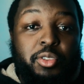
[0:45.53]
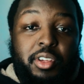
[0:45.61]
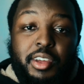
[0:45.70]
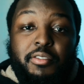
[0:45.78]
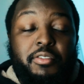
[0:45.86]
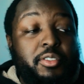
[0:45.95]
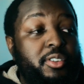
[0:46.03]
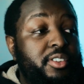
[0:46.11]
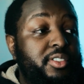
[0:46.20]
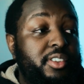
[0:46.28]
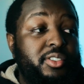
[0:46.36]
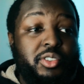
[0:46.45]
the
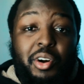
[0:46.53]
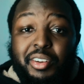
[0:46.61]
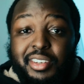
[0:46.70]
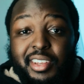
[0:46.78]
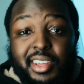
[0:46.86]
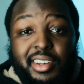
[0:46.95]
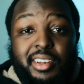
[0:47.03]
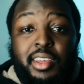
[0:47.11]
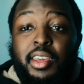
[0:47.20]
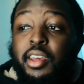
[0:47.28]
influencer's content,